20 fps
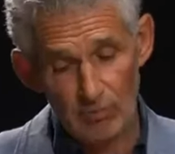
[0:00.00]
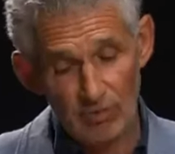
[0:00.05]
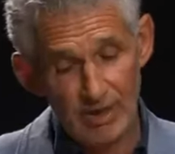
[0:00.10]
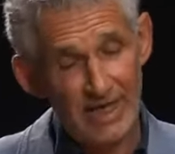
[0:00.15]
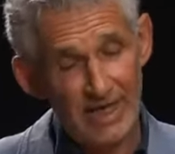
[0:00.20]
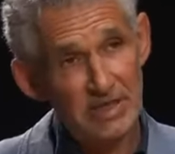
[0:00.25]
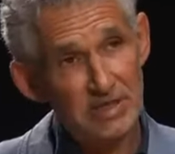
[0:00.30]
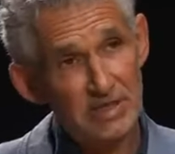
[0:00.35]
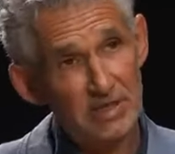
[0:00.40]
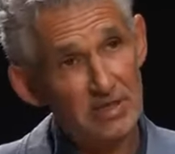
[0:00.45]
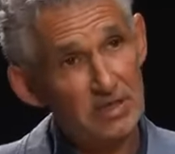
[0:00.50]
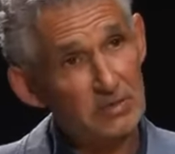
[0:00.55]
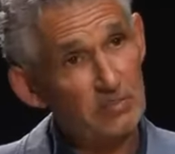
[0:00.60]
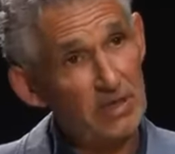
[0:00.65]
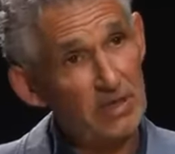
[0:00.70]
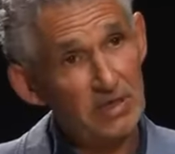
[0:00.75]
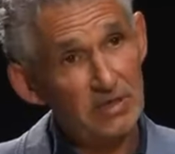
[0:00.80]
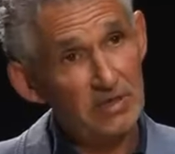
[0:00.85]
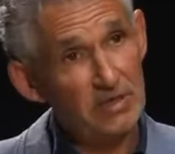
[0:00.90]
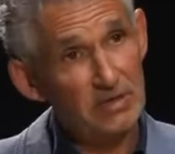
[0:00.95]
related
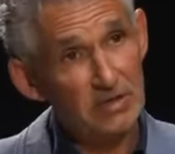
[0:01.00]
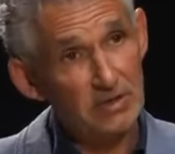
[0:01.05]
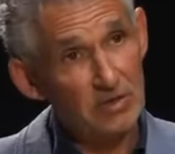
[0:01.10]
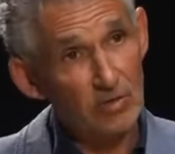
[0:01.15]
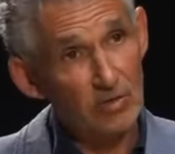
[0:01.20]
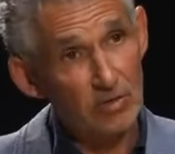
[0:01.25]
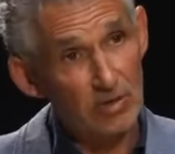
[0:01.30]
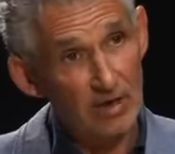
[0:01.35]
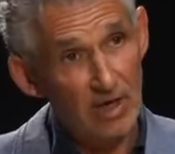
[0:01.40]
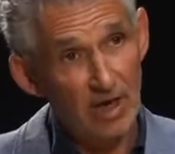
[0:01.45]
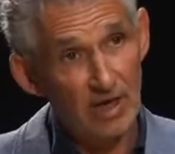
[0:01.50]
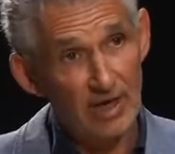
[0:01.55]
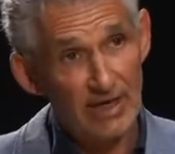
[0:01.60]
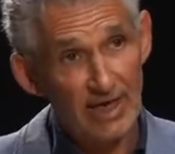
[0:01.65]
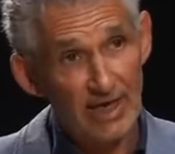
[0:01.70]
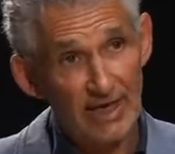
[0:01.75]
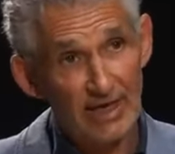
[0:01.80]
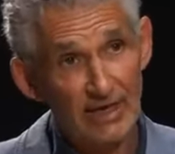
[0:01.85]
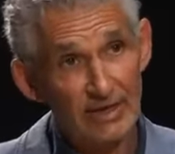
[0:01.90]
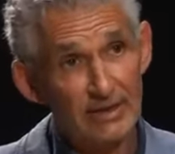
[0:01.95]
species called
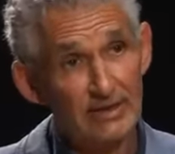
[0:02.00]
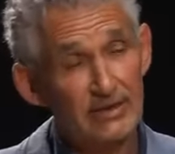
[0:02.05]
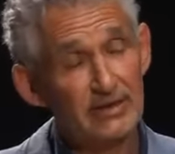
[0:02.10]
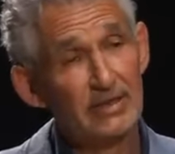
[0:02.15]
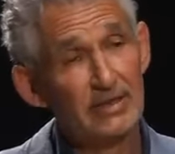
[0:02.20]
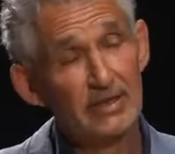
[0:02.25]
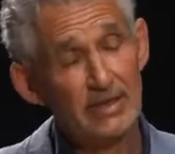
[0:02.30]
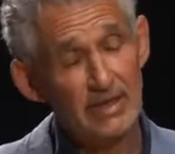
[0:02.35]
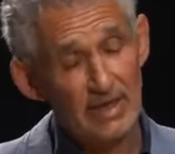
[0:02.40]
archaea,